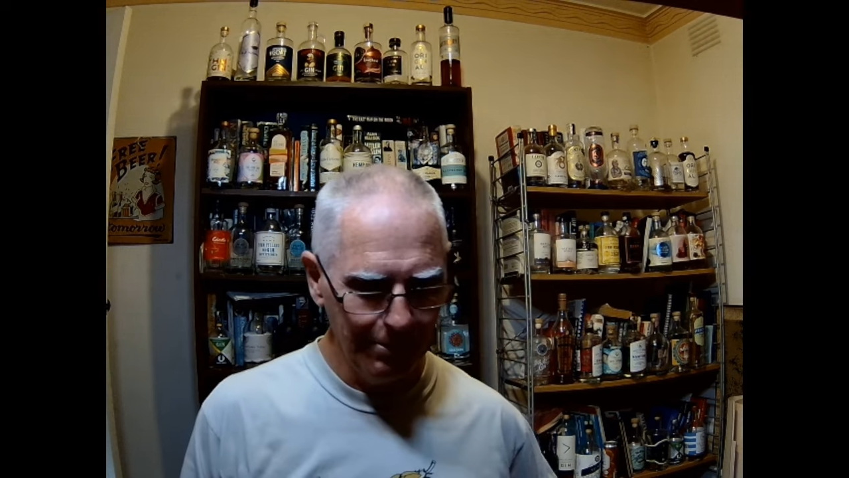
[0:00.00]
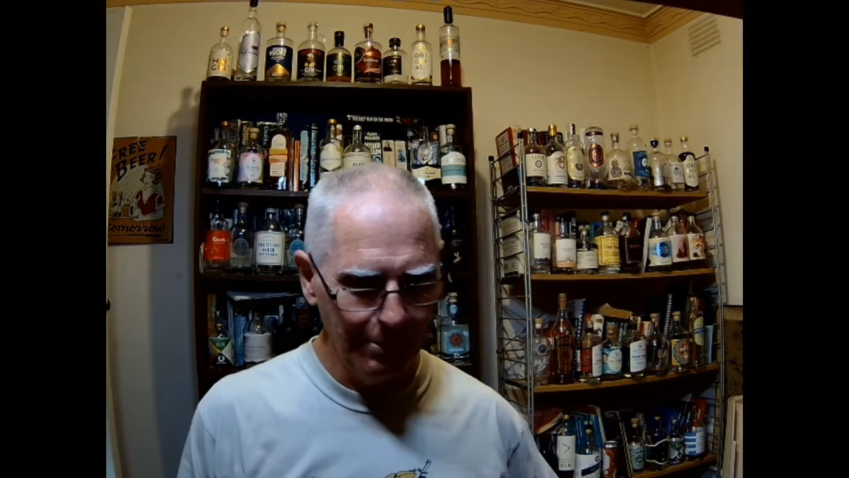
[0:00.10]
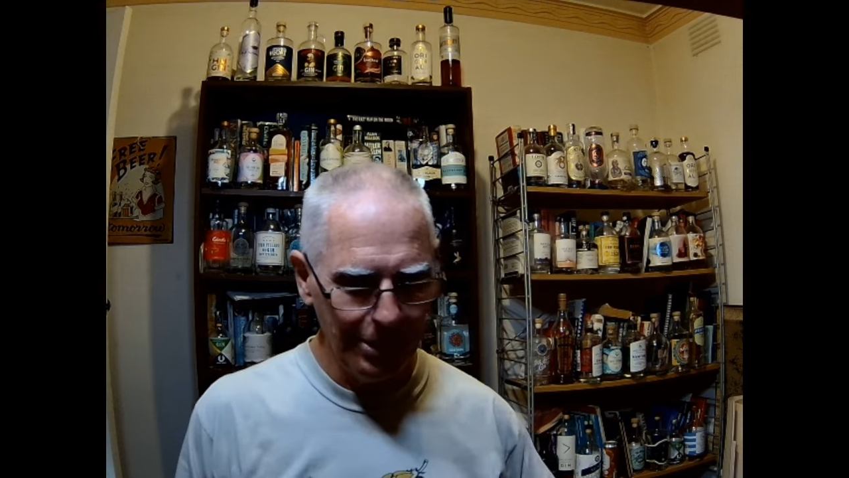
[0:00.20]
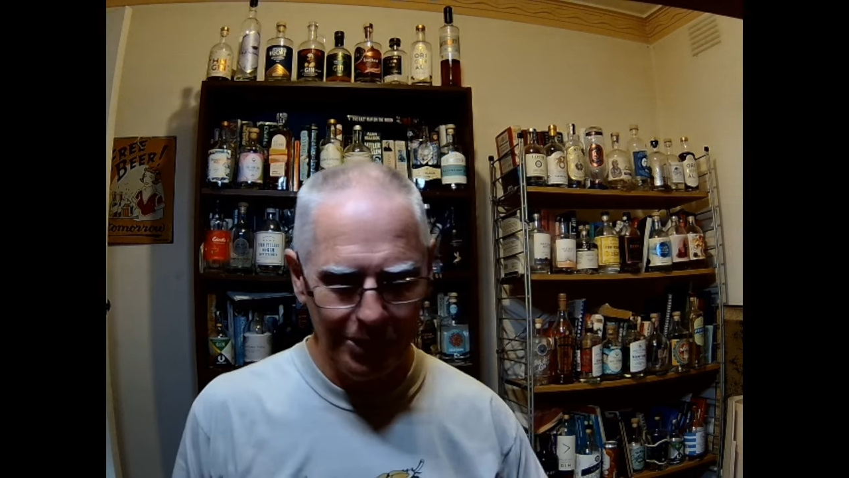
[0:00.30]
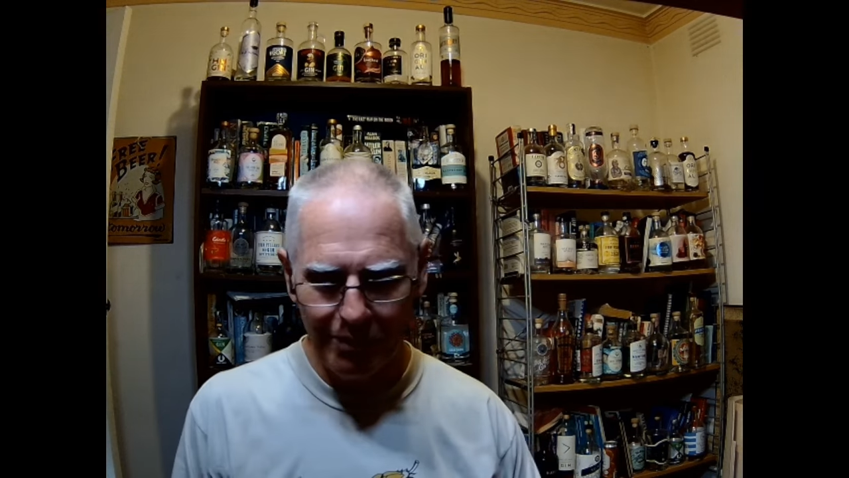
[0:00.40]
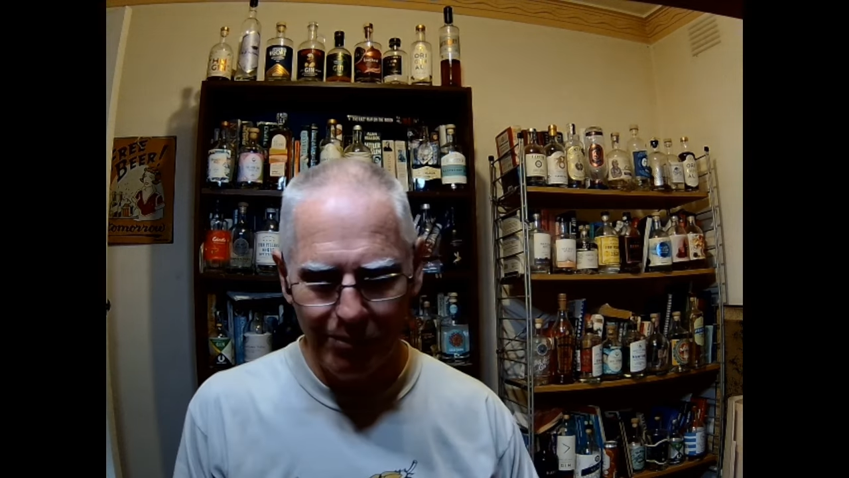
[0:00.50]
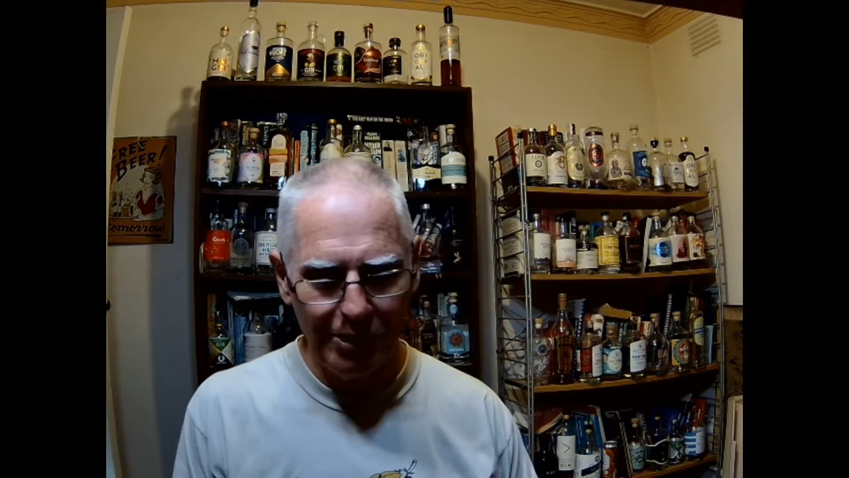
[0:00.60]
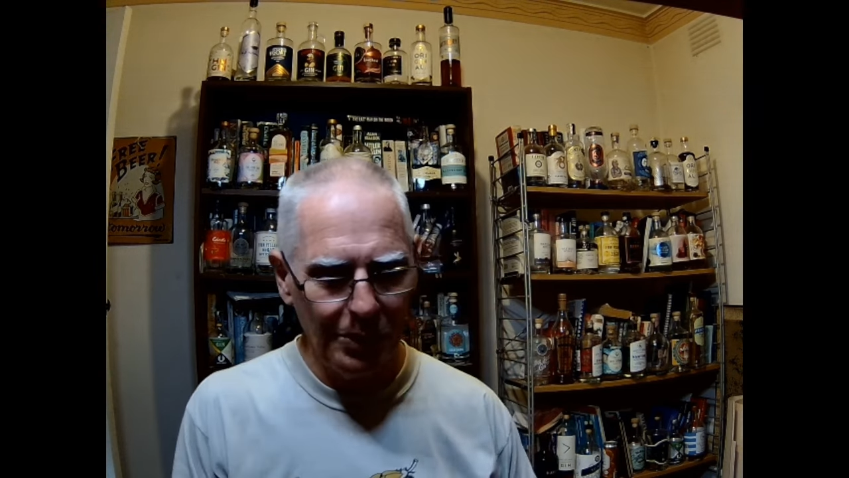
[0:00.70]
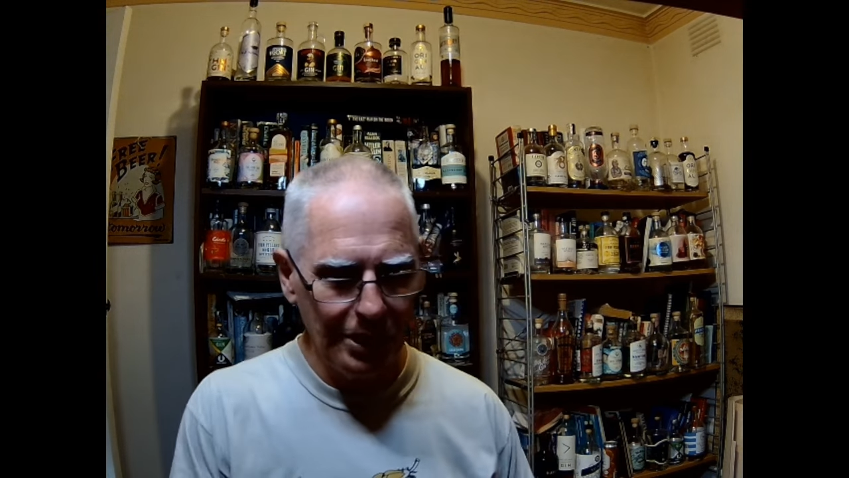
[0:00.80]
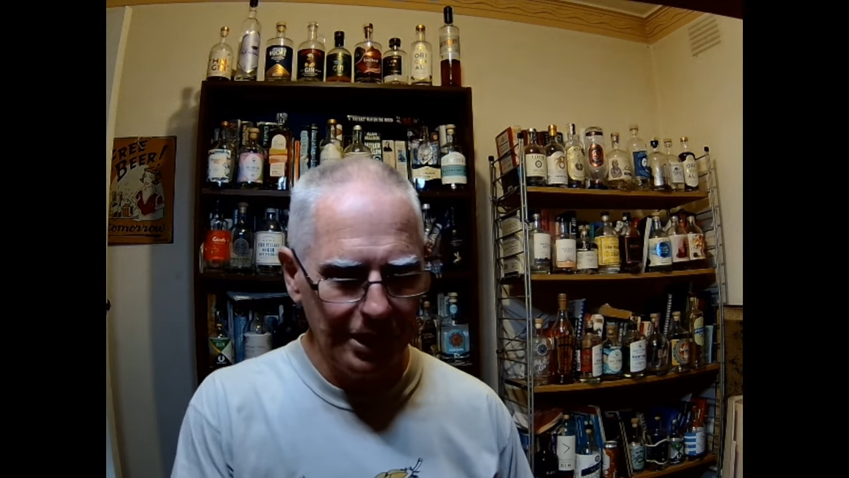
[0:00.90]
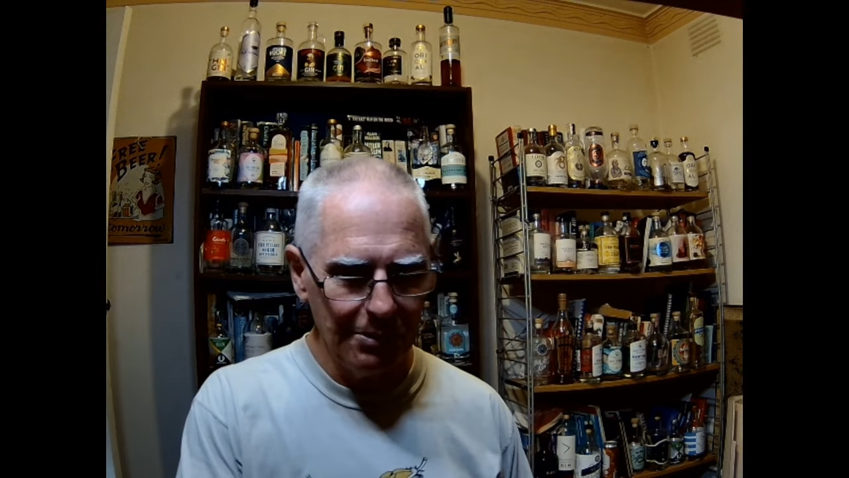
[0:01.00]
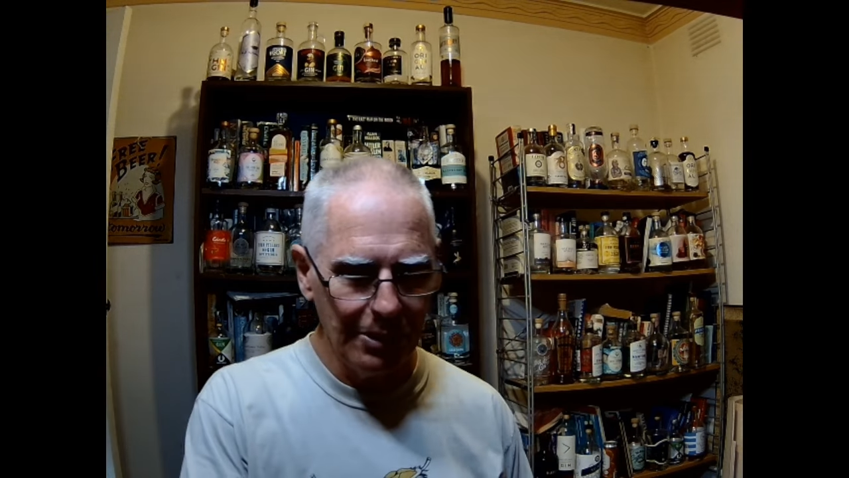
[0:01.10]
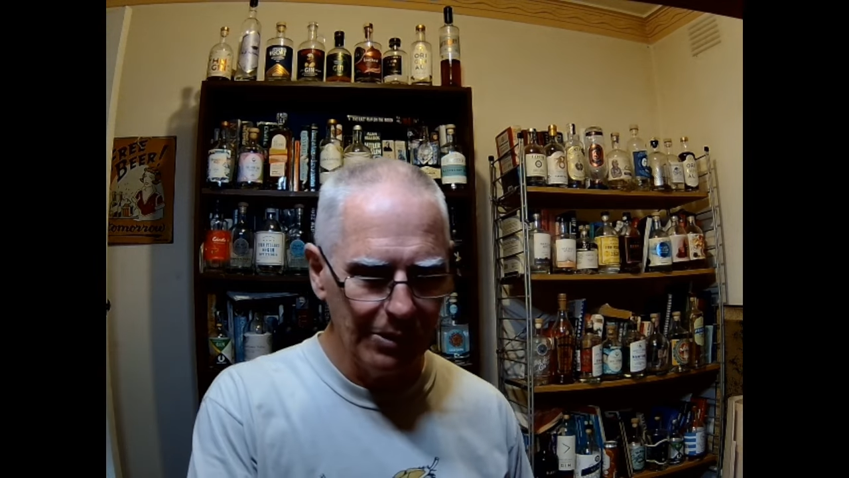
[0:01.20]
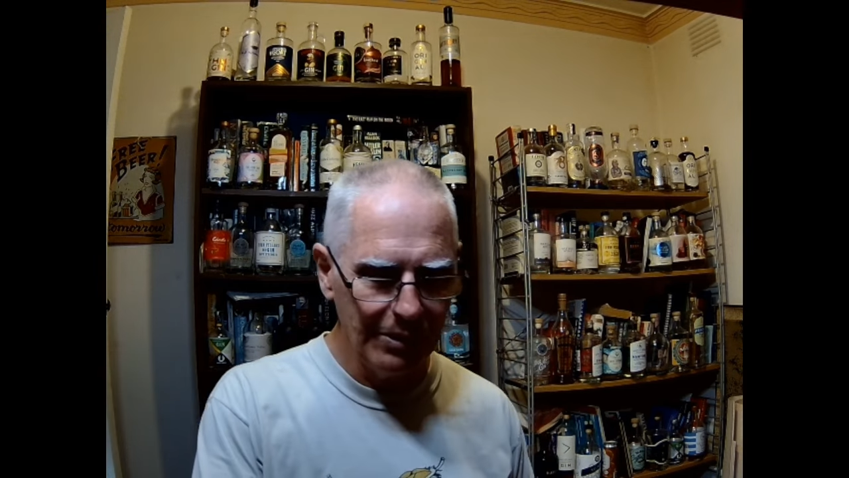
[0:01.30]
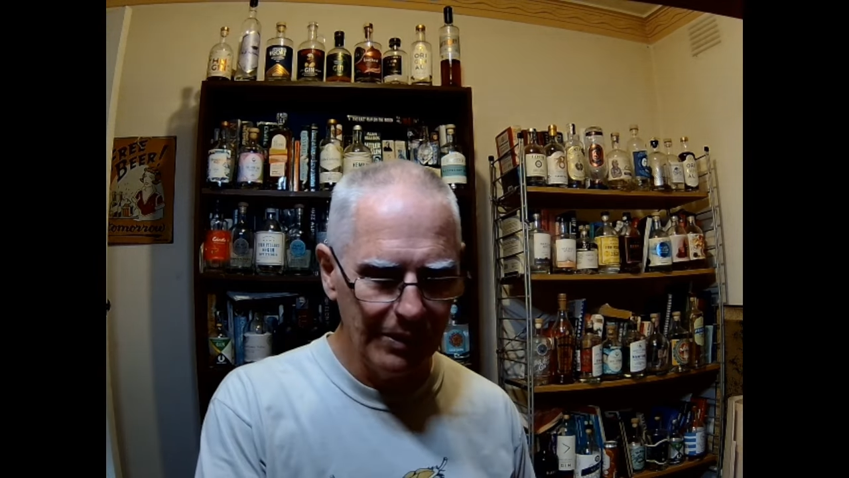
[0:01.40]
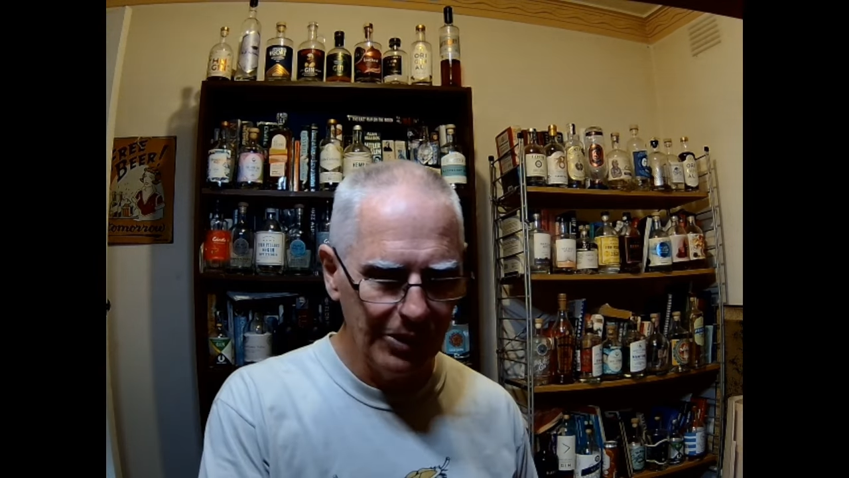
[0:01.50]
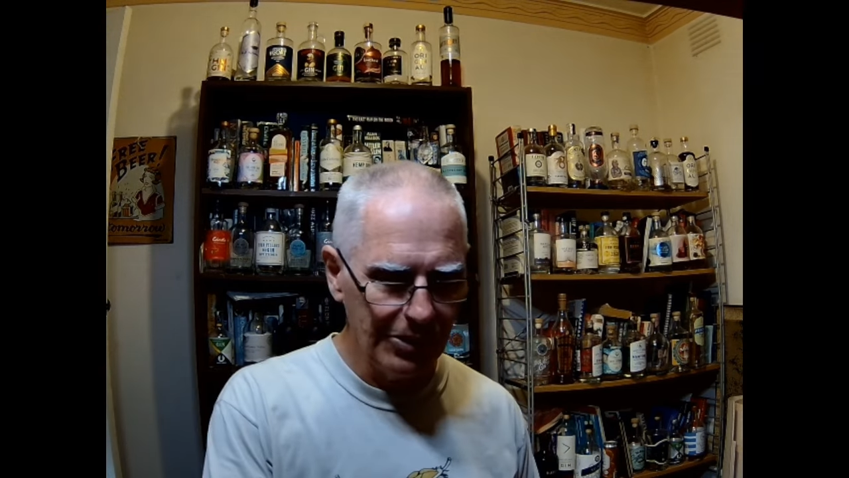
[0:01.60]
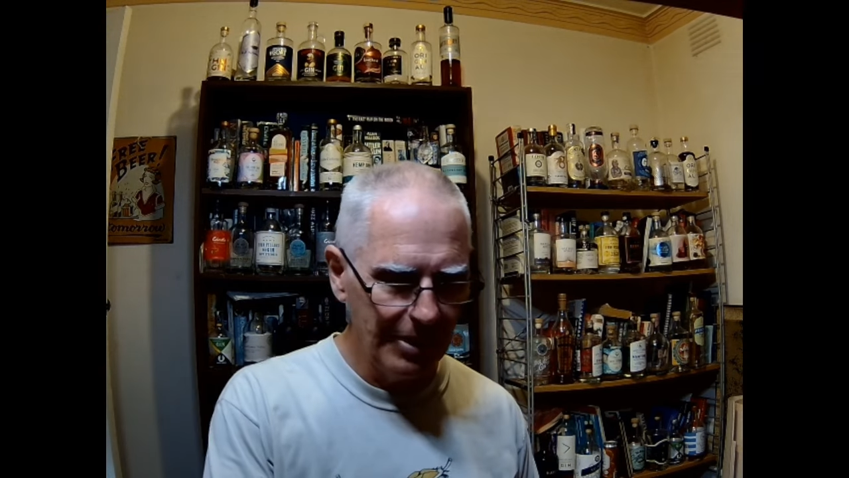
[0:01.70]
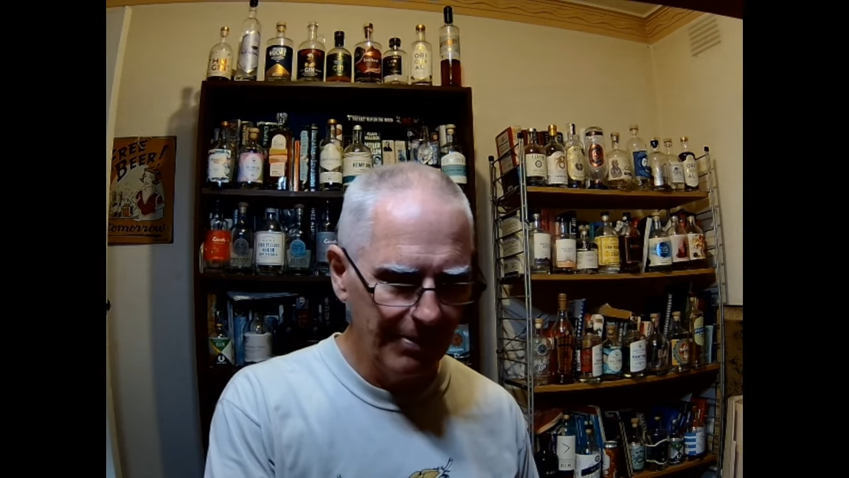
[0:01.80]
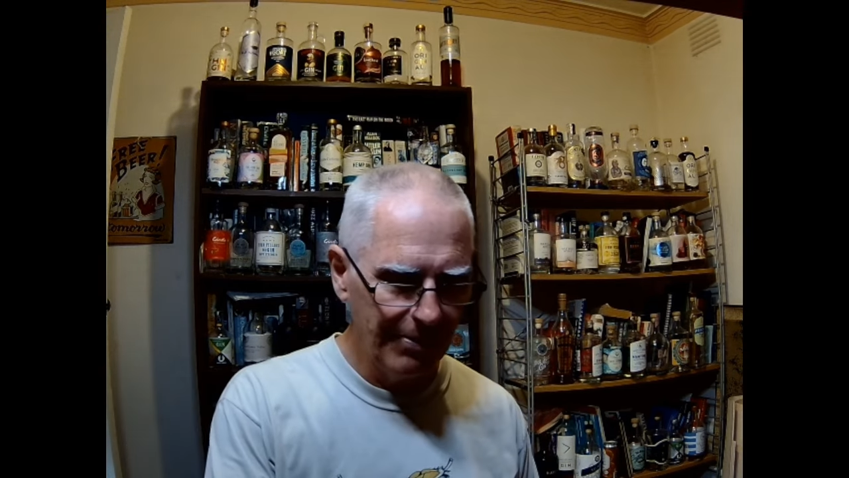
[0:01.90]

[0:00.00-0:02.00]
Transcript: mentioned frequently in my reviews.